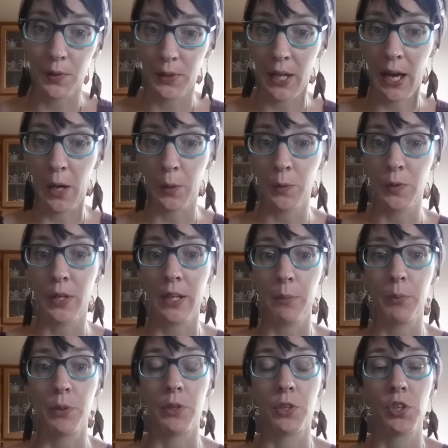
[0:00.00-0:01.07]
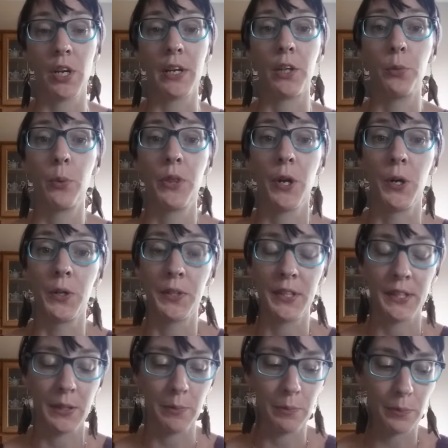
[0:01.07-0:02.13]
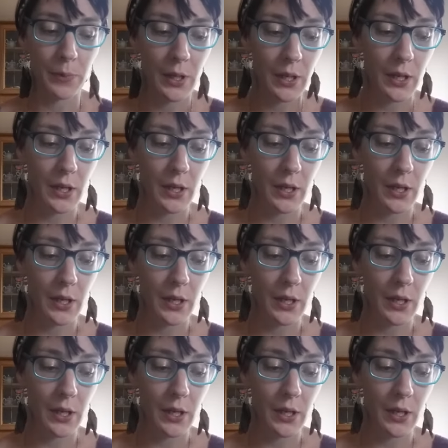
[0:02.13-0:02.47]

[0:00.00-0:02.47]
on how to help your child with autism